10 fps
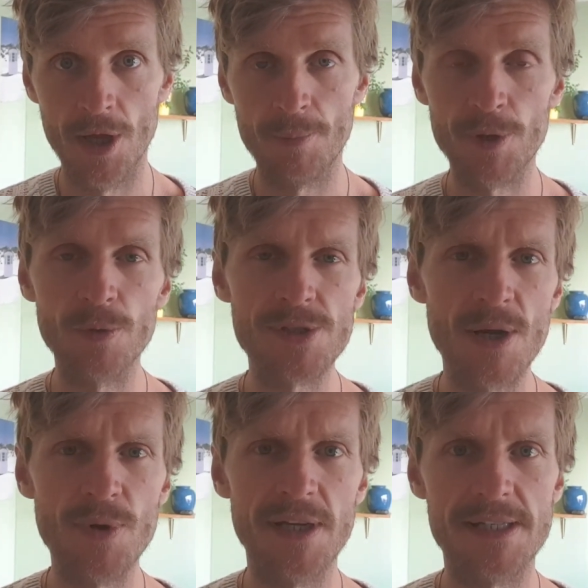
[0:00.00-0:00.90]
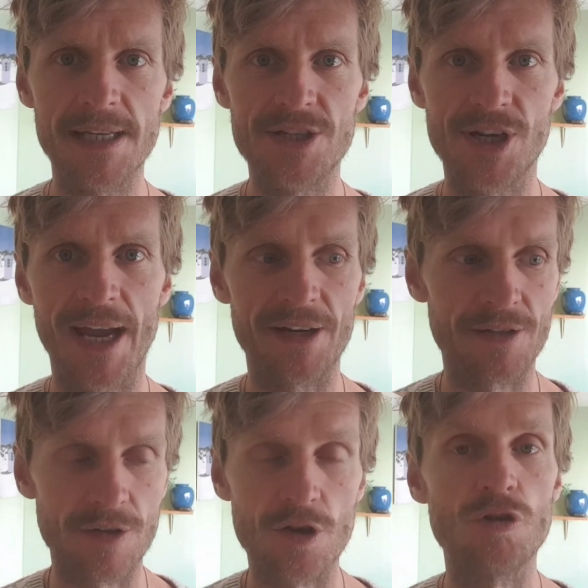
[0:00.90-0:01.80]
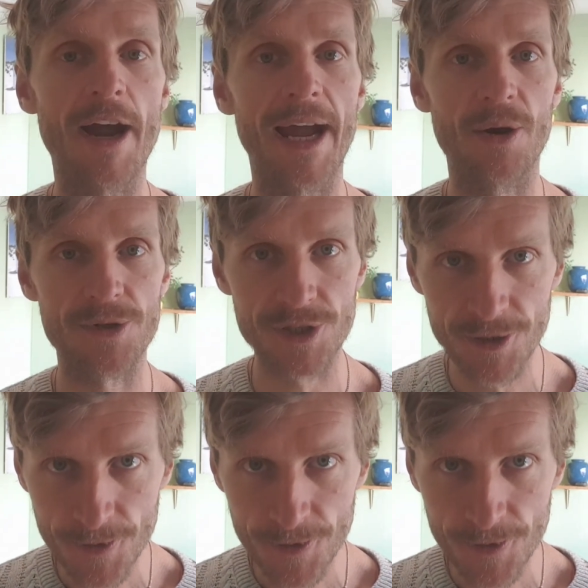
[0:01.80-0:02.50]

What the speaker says: But also we can teach you how to ground